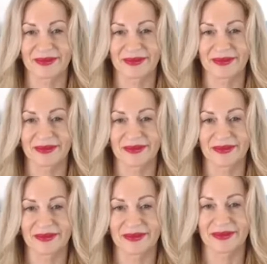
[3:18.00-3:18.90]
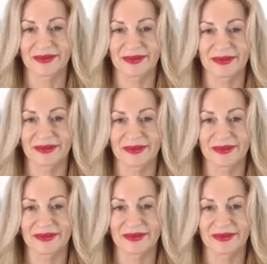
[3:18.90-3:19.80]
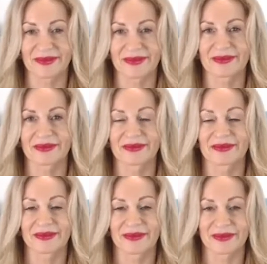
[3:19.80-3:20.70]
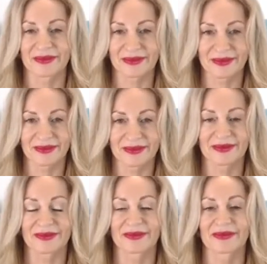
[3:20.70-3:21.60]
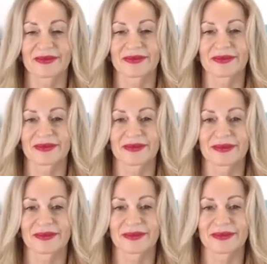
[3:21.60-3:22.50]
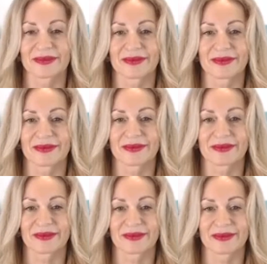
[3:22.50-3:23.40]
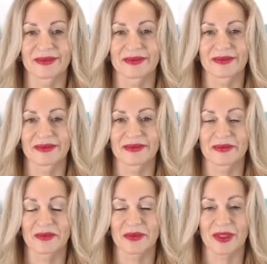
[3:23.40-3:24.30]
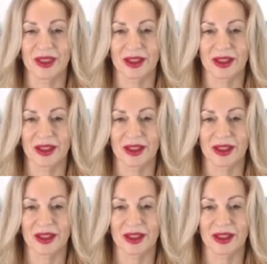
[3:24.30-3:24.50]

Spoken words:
The person shown says nothing.